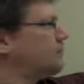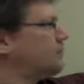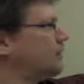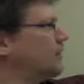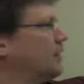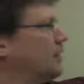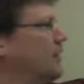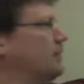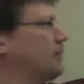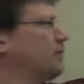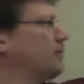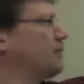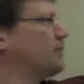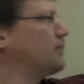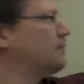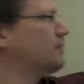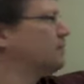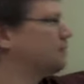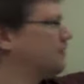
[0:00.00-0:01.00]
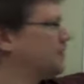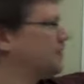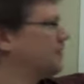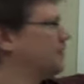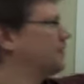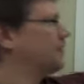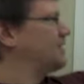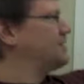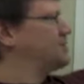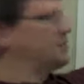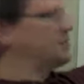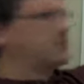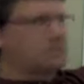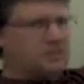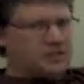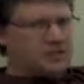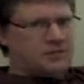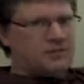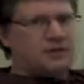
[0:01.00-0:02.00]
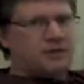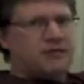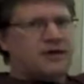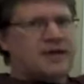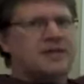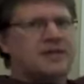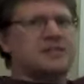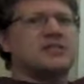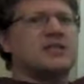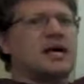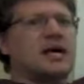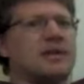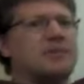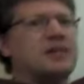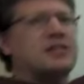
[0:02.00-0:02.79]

right, let's simplify this side by